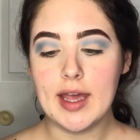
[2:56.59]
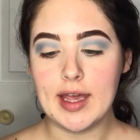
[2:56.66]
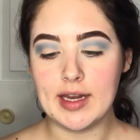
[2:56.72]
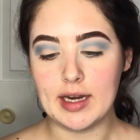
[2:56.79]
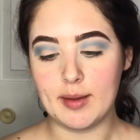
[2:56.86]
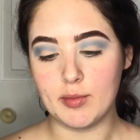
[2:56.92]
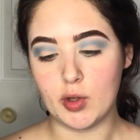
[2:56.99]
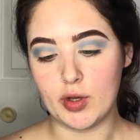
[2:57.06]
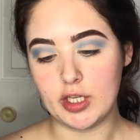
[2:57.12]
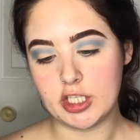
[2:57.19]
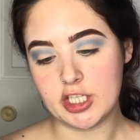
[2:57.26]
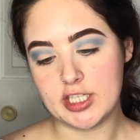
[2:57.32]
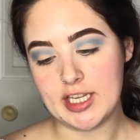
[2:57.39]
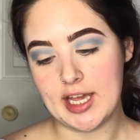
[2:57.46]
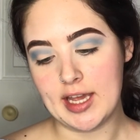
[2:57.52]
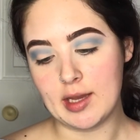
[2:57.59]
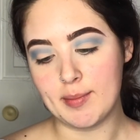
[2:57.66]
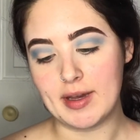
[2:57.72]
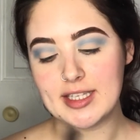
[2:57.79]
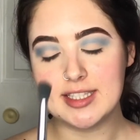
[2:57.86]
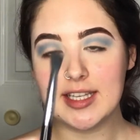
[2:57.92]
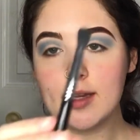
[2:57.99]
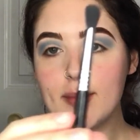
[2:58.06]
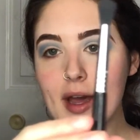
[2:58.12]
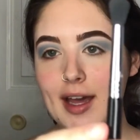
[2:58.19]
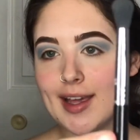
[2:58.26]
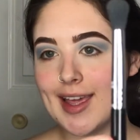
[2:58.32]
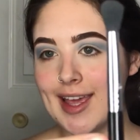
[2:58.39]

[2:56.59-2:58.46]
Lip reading: and I'm going to take my Sigma